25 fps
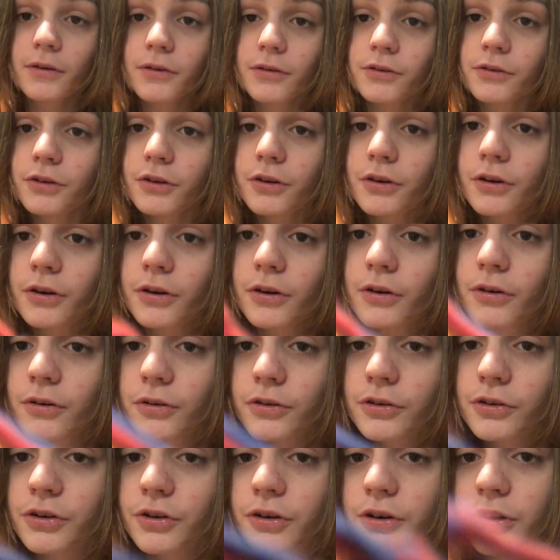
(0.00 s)

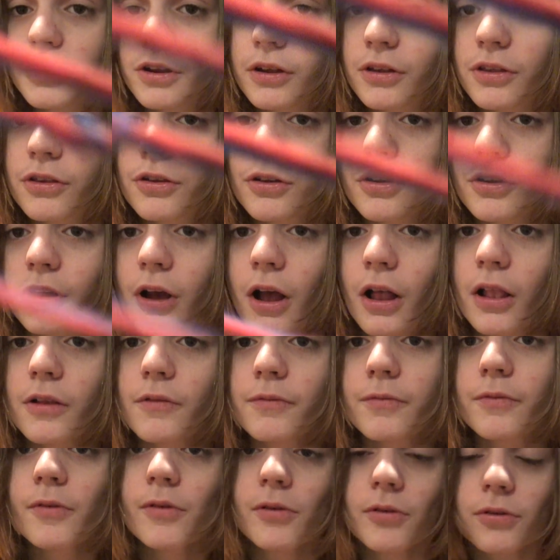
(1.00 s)
your
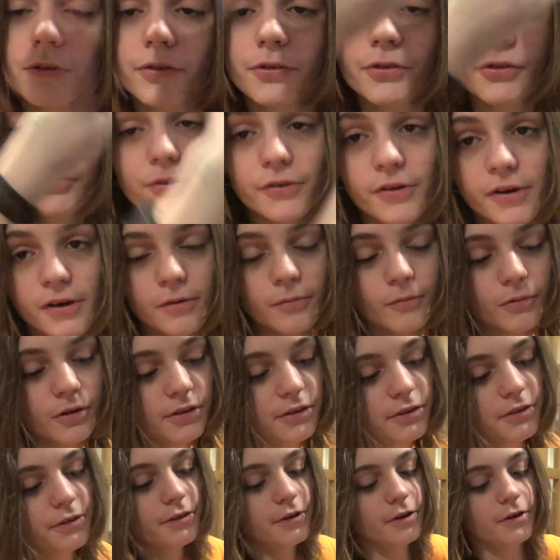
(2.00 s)
colorful little string
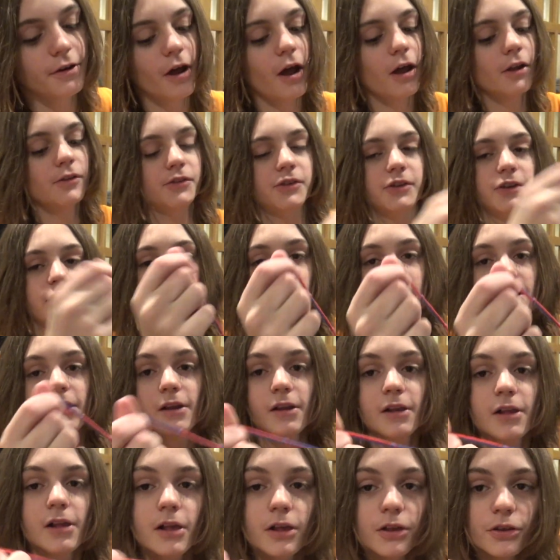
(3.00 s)
with the knots in it,
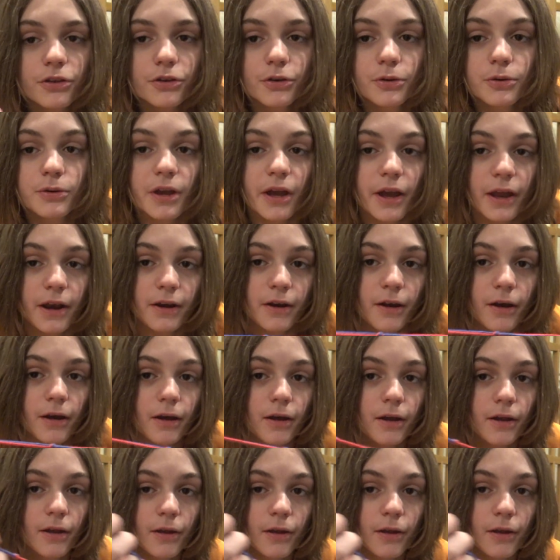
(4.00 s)
you can